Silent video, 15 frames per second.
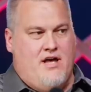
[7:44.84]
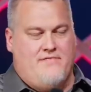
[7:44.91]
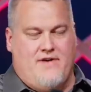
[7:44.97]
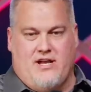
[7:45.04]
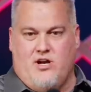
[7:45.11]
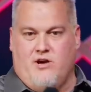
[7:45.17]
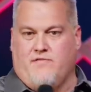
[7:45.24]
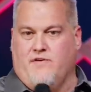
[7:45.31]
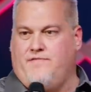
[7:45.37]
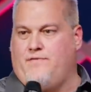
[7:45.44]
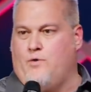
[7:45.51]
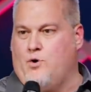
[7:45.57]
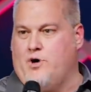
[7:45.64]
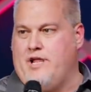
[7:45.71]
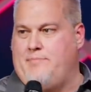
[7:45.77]
I invited over
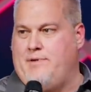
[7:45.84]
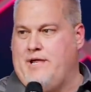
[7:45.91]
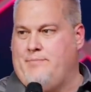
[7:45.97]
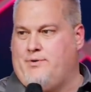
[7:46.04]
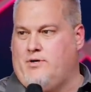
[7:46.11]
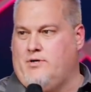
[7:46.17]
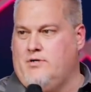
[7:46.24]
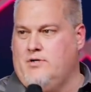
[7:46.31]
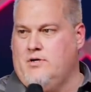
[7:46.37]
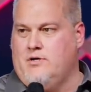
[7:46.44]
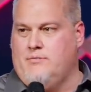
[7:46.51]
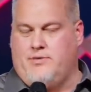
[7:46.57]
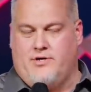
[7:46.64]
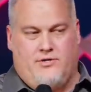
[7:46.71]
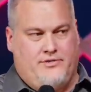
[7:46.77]
40 people,
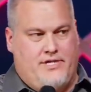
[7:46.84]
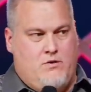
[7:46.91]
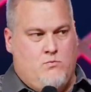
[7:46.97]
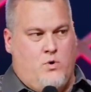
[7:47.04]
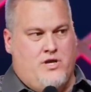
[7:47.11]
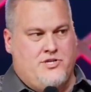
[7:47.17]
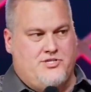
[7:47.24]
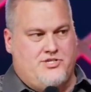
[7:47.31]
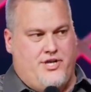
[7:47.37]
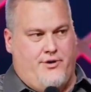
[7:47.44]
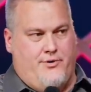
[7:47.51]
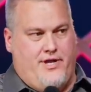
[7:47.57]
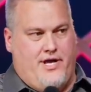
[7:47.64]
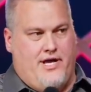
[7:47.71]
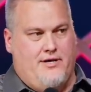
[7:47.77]
but only one
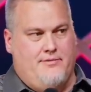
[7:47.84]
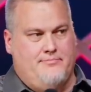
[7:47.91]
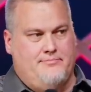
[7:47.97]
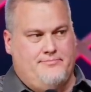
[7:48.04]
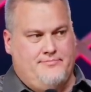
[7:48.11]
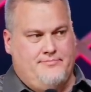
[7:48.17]
showed up.